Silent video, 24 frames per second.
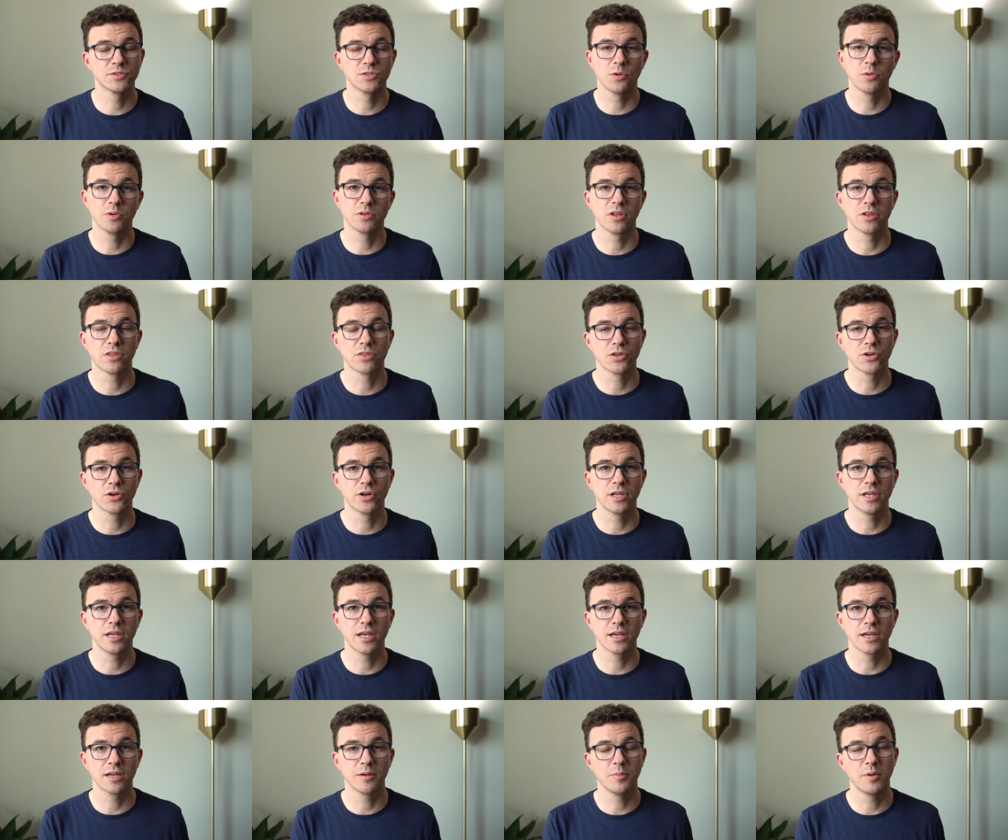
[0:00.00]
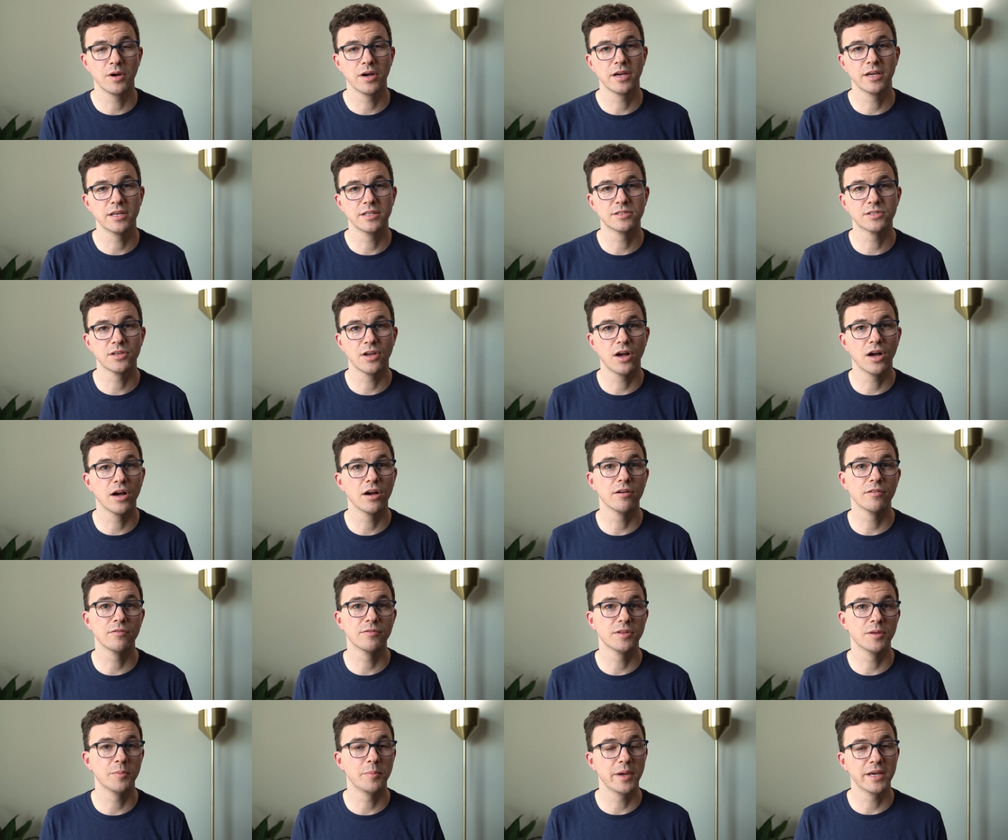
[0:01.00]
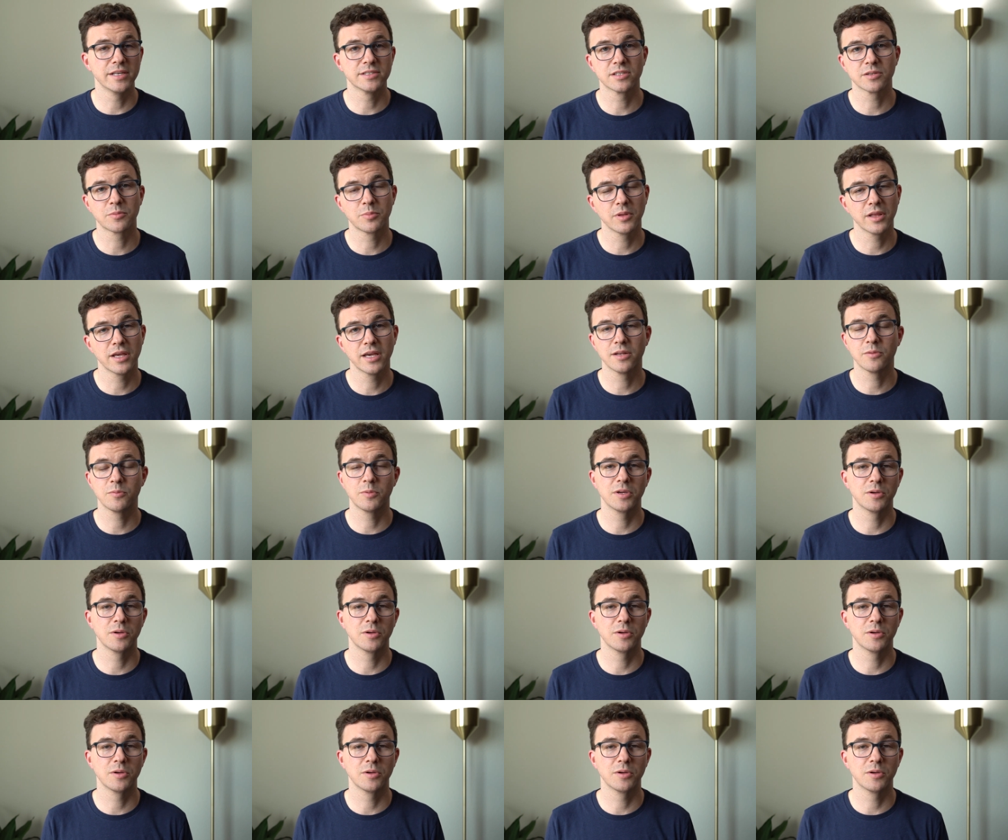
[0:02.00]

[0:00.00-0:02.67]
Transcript: So with the thirty gigabytes of the basic plan,